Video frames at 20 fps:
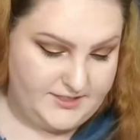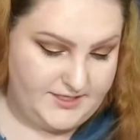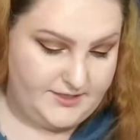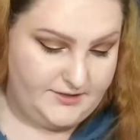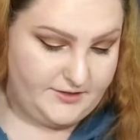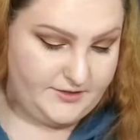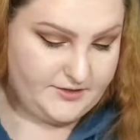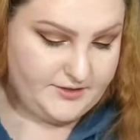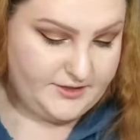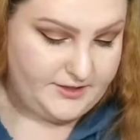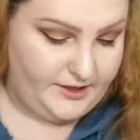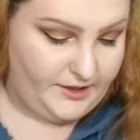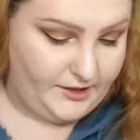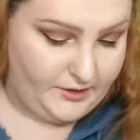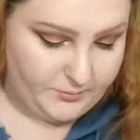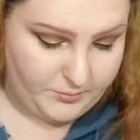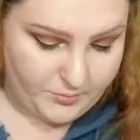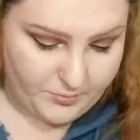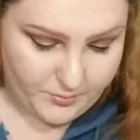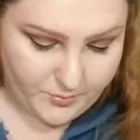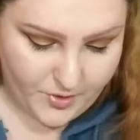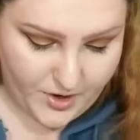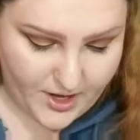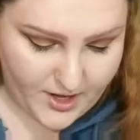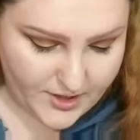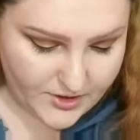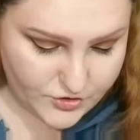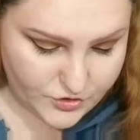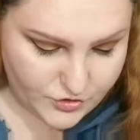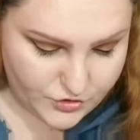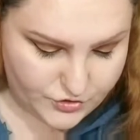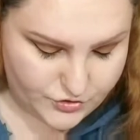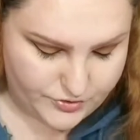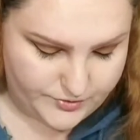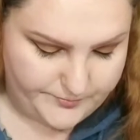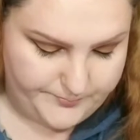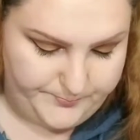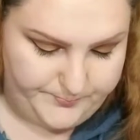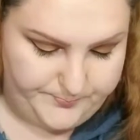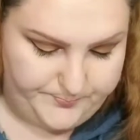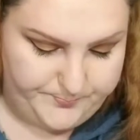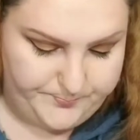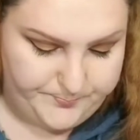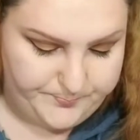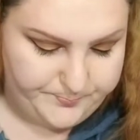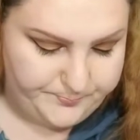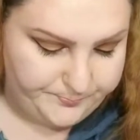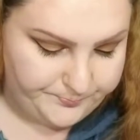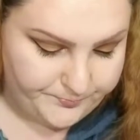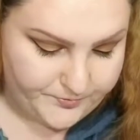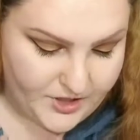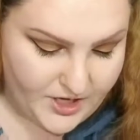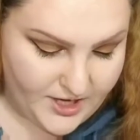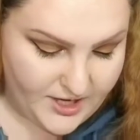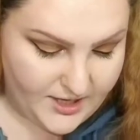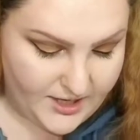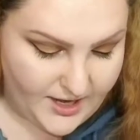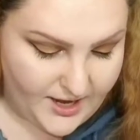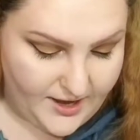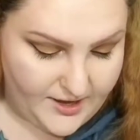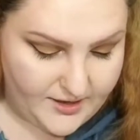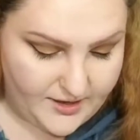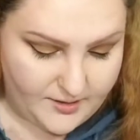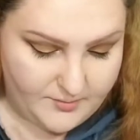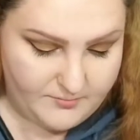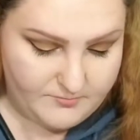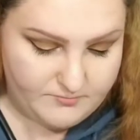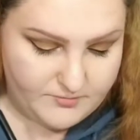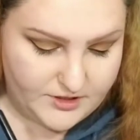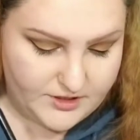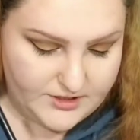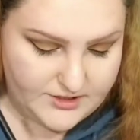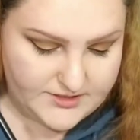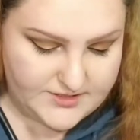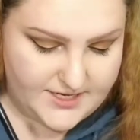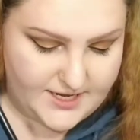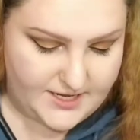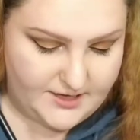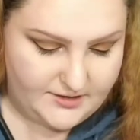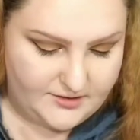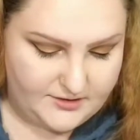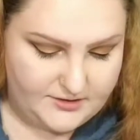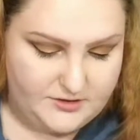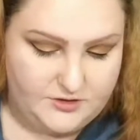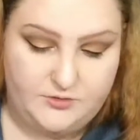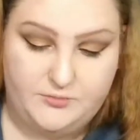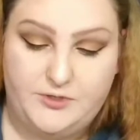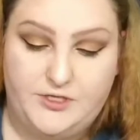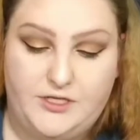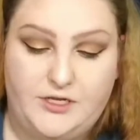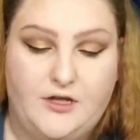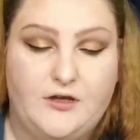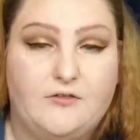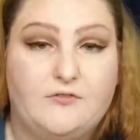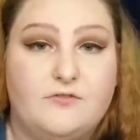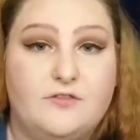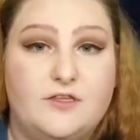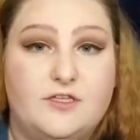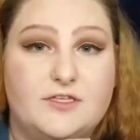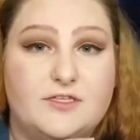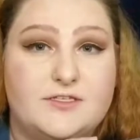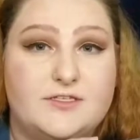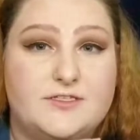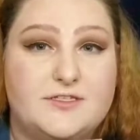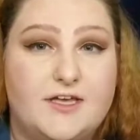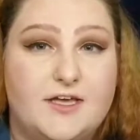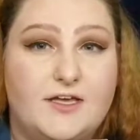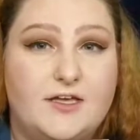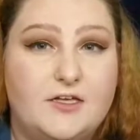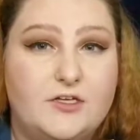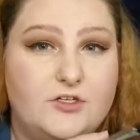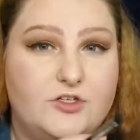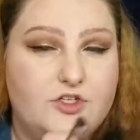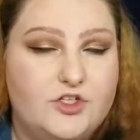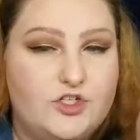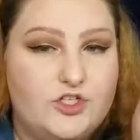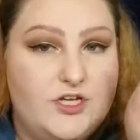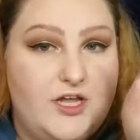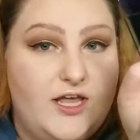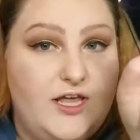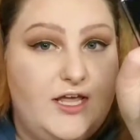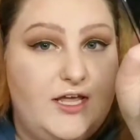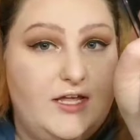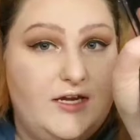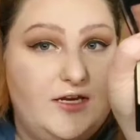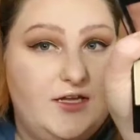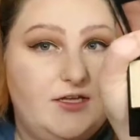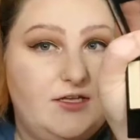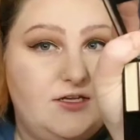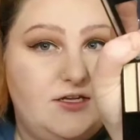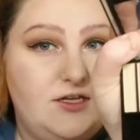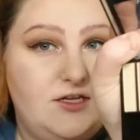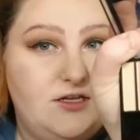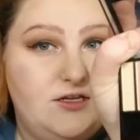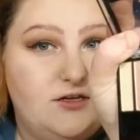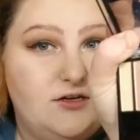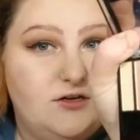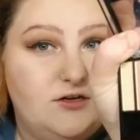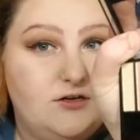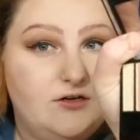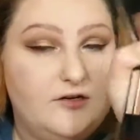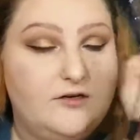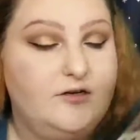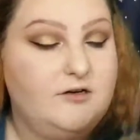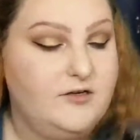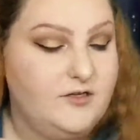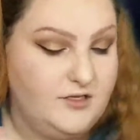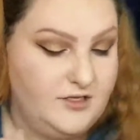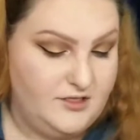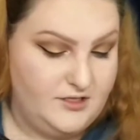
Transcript: take a clean brush. And I'm gonna take a little bit of this second shade in here.